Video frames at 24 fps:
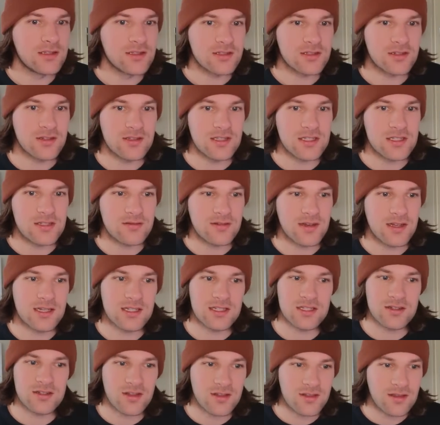So this one
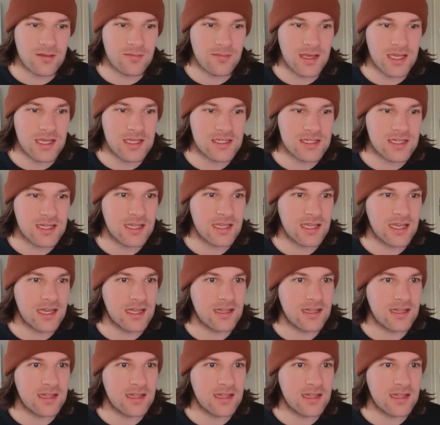is not amazing.